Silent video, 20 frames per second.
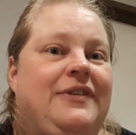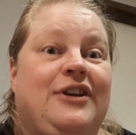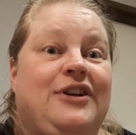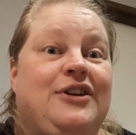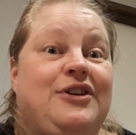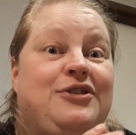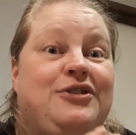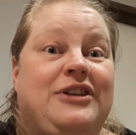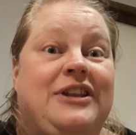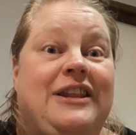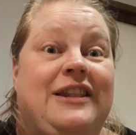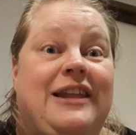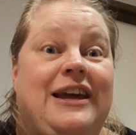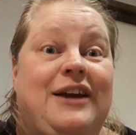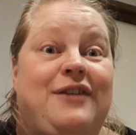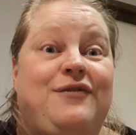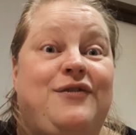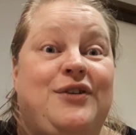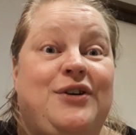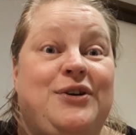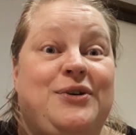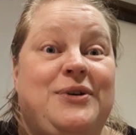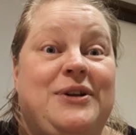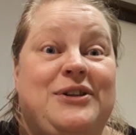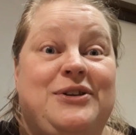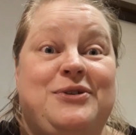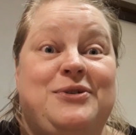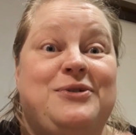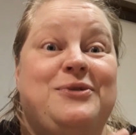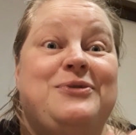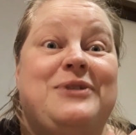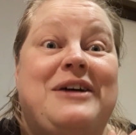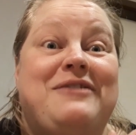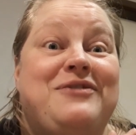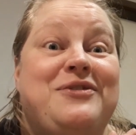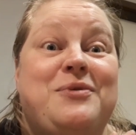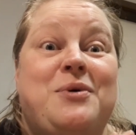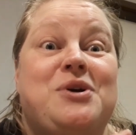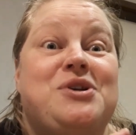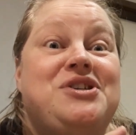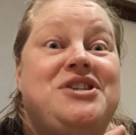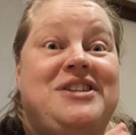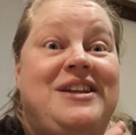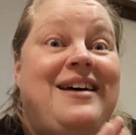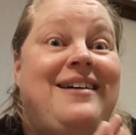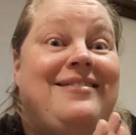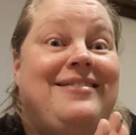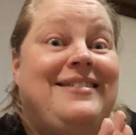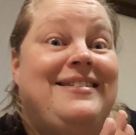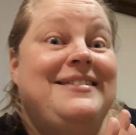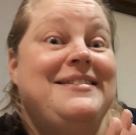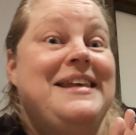good thing for you that you don't have to watch that.